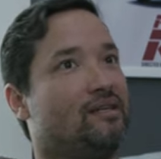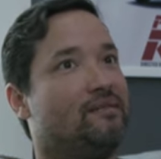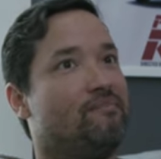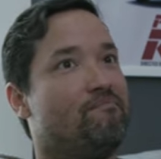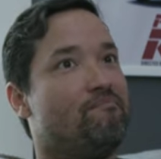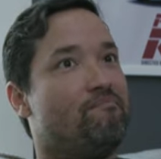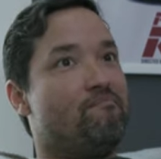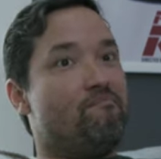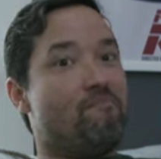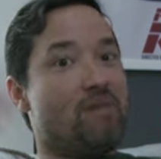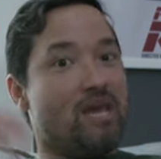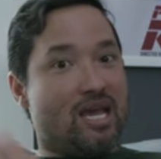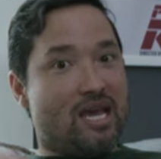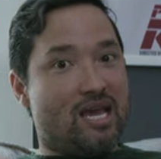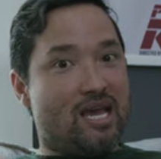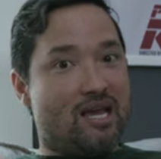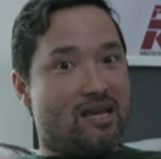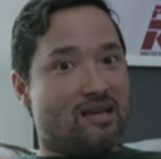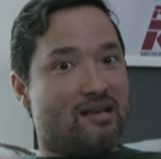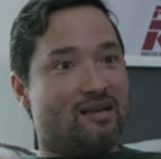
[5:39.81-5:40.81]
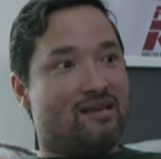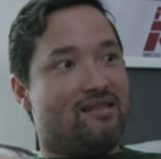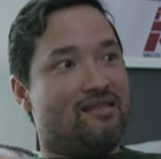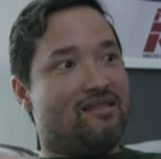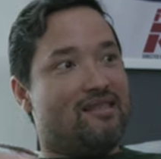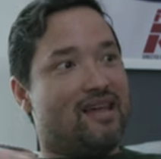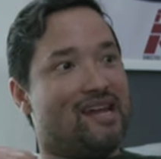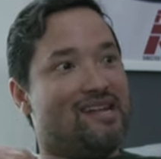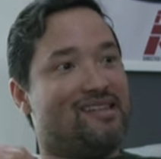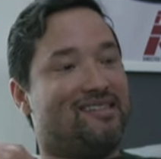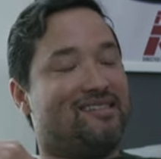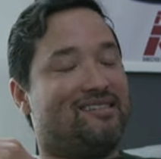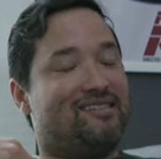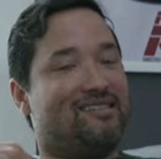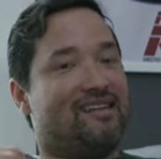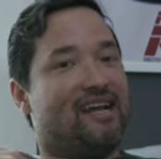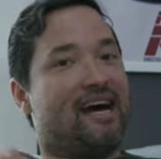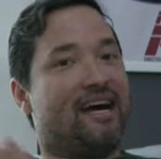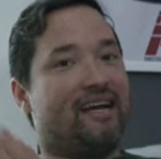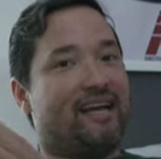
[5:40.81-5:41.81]
me that it's
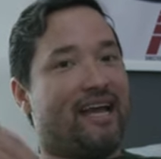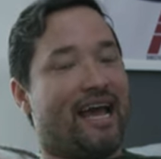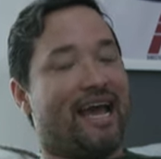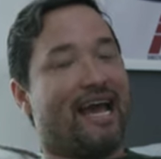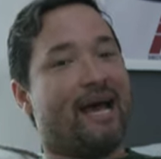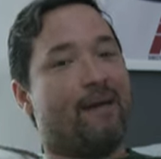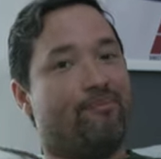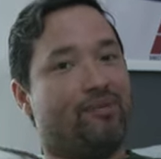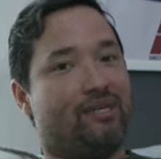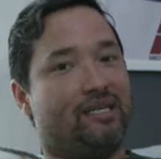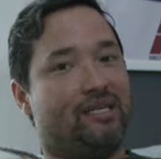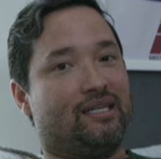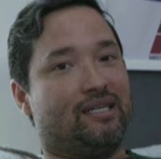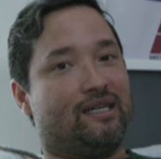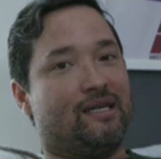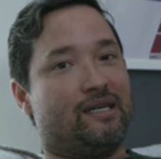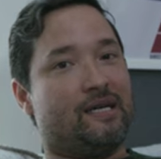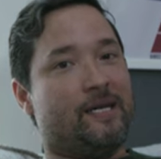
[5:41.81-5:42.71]
not happening.